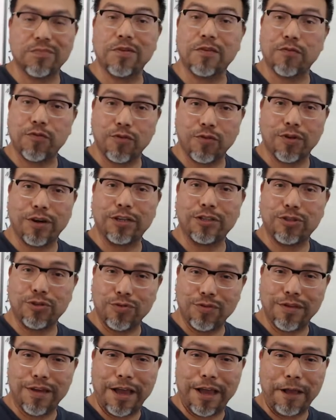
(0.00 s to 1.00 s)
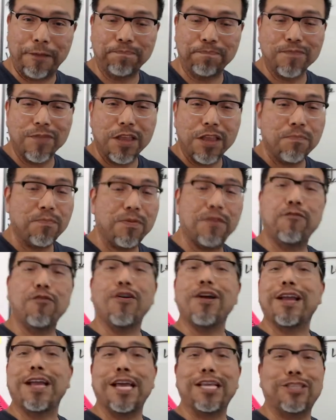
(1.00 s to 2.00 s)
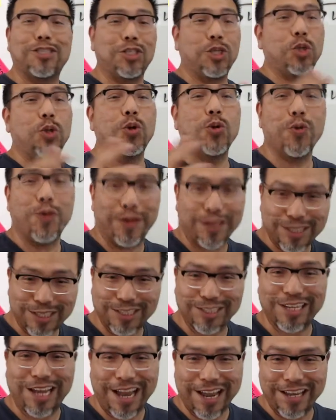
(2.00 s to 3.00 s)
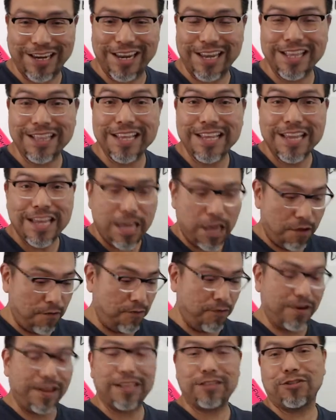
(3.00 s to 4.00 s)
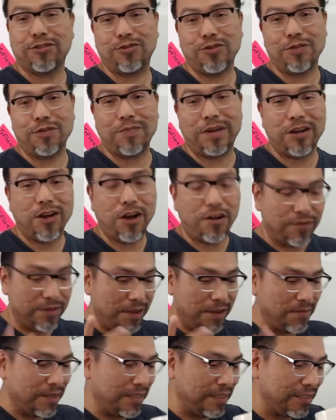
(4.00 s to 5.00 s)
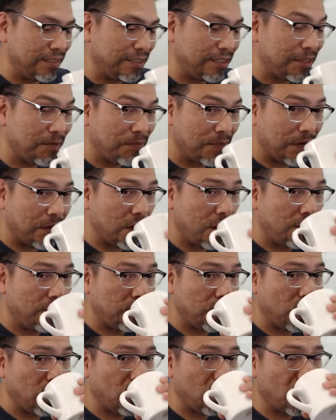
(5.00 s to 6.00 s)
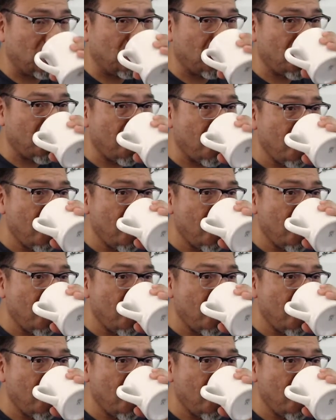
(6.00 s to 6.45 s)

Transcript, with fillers: before I do that, before I get too excited and forget to drink my coffee, let me sip my coffee. Mm.